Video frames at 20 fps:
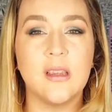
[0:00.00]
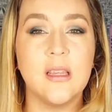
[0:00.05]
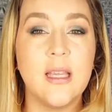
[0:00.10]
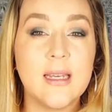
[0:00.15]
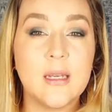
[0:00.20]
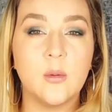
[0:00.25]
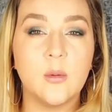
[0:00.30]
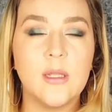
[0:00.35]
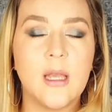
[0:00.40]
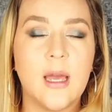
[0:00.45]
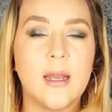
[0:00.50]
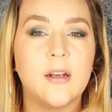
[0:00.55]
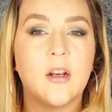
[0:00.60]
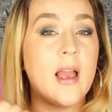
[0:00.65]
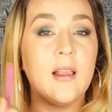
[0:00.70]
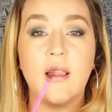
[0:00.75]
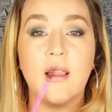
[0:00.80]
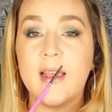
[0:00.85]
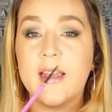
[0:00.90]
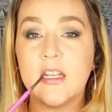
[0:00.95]
liquid liner.
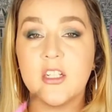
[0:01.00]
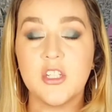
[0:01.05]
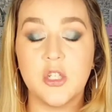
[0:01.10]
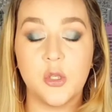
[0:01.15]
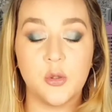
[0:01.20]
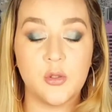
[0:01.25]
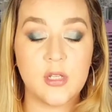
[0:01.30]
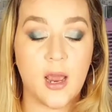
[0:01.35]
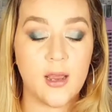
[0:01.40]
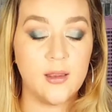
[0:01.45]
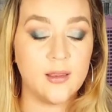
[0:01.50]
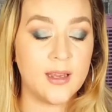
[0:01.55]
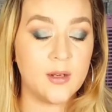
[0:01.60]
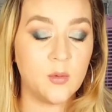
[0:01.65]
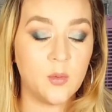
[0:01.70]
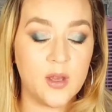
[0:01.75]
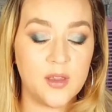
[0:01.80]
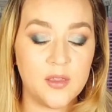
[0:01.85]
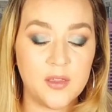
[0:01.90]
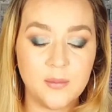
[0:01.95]
I like it to tight
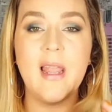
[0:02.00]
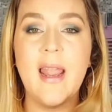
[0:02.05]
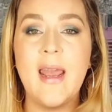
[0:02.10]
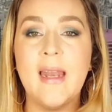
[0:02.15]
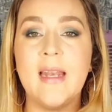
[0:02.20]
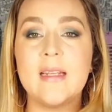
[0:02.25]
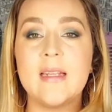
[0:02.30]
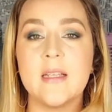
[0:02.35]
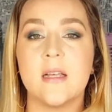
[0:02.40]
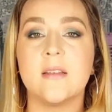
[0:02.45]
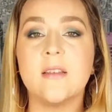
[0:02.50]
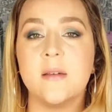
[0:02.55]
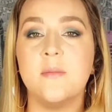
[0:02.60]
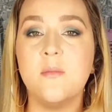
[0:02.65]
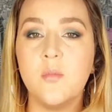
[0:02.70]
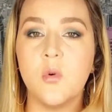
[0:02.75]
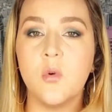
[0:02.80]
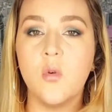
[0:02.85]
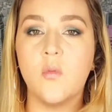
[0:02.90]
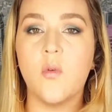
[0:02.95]
line with, and it doesn't
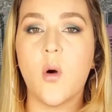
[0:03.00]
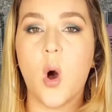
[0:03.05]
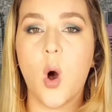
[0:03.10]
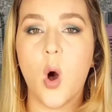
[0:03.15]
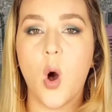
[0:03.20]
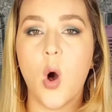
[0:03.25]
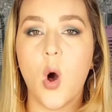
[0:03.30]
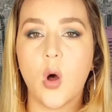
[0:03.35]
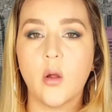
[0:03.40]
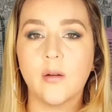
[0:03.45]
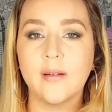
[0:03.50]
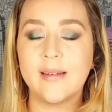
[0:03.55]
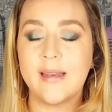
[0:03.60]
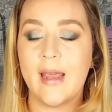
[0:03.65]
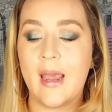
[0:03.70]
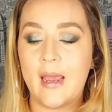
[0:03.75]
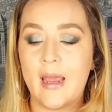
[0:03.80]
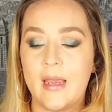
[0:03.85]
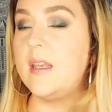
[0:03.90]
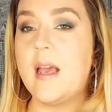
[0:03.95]
move all
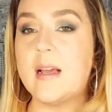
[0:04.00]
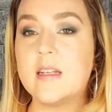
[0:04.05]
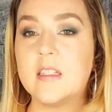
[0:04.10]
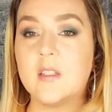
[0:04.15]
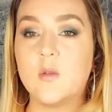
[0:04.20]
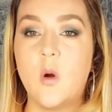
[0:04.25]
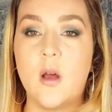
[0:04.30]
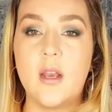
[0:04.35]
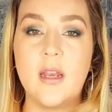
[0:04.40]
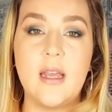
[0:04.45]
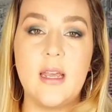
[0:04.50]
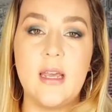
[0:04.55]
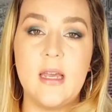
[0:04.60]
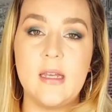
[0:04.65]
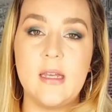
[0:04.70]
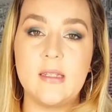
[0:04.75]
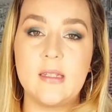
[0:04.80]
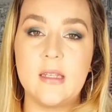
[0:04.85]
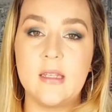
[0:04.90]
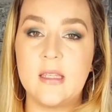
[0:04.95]
day. The next one
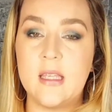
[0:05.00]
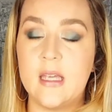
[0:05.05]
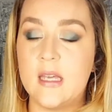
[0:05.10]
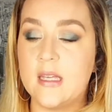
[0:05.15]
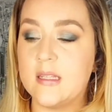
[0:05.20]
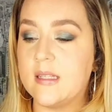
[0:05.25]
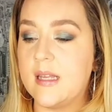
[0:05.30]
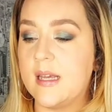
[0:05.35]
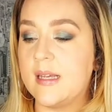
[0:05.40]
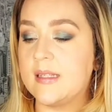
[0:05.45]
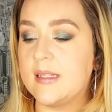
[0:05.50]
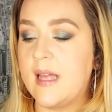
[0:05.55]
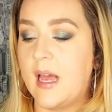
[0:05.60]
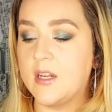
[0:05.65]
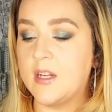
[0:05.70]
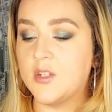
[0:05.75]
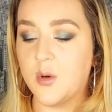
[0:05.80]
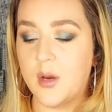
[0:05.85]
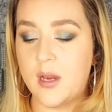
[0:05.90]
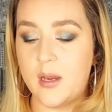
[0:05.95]
is this
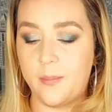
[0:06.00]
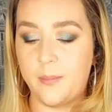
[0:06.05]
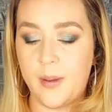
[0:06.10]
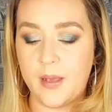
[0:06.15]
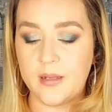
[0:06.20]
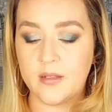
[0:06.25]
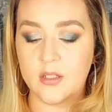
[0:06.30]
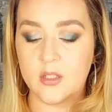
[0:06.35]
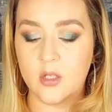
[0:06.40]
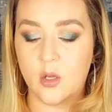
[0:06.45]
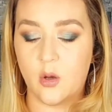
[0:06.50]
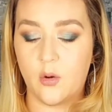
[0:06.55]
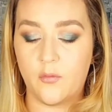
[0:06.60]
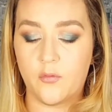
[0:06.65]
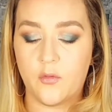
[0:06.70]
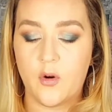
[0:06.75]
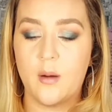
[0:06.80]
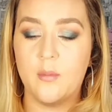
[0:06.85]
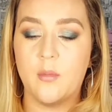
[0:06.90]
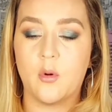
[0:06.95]
Exaggerate pencil
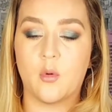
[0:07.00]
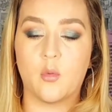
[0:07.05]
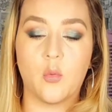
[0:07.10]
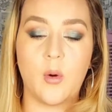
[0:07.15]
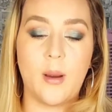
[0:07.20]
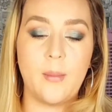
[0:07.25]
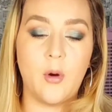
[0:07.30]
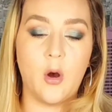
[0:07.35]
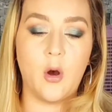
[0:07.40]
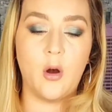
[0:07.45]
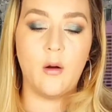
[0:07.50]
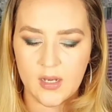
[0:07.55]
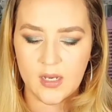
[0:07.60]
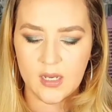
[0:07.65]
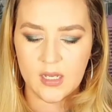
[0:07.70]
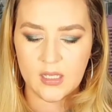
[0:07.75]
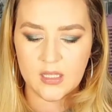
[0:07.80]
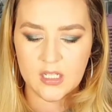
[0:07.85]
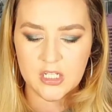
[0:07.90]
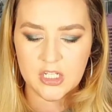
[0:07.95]
from Rimmel
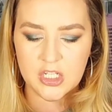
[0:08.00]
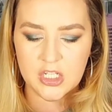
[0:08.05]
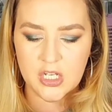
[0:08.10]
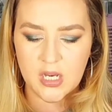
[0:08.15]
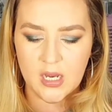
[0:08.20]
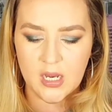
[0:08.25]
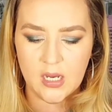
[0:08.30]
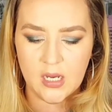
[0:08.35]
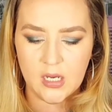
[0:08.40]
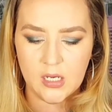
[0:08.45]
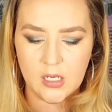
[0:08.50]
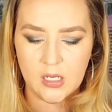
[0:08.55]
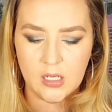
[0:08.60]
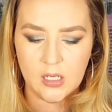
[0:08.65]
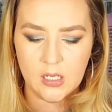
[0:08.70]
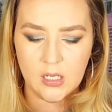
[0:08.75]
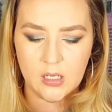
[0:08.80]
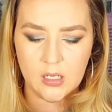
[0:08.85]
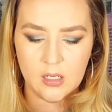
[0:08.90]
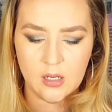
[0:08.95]
in the
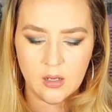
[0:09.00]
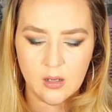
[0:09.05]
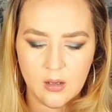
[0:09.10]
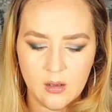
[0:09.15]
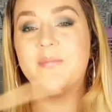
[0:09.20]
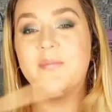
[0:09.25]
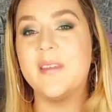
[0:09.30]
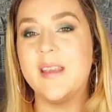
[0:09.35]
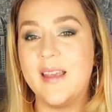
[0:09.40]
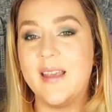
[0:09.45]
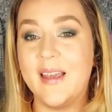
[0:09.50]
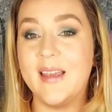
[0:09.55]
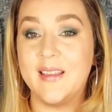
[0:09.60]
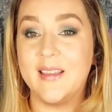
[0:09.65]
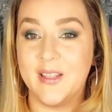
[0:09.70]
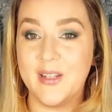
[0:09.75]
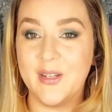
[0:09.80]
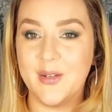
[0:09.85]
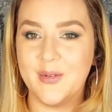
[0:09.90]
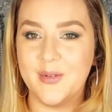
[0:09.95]
shade In
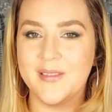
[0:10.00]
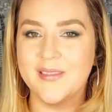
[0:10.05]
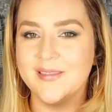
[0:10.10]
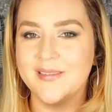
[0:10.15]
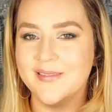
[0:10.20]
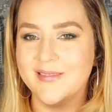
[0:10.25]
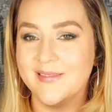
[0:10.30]
the Nude.